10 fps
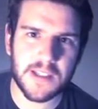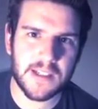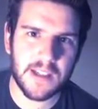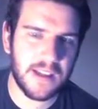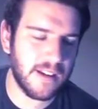
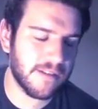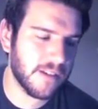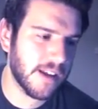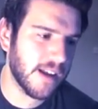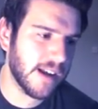uh, if,
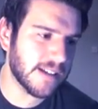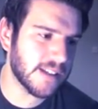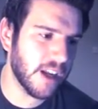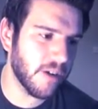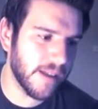as
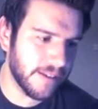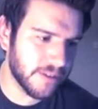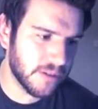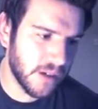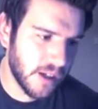a low
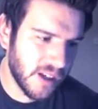level.